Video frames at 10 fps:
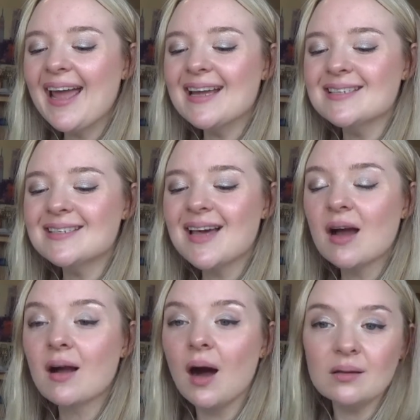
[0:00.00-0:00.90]
is
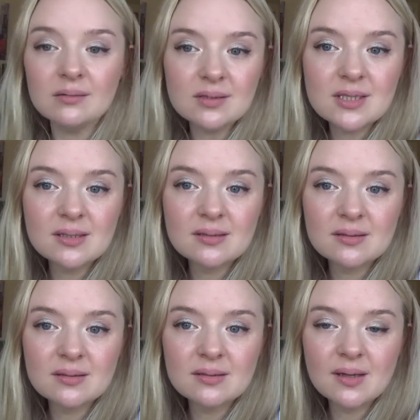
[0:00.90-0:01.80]
Cult,
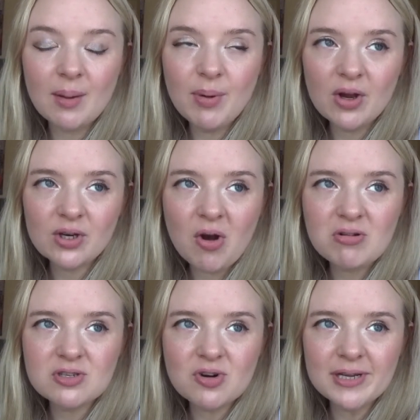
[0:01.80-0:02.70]
American Horror
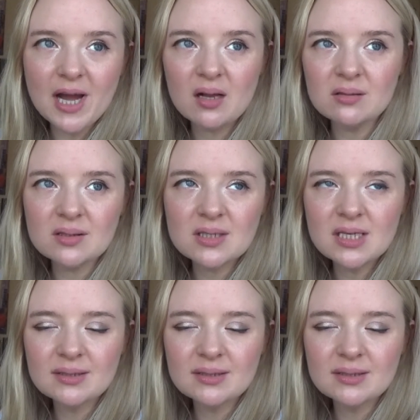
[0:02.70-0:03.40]
Story Cult.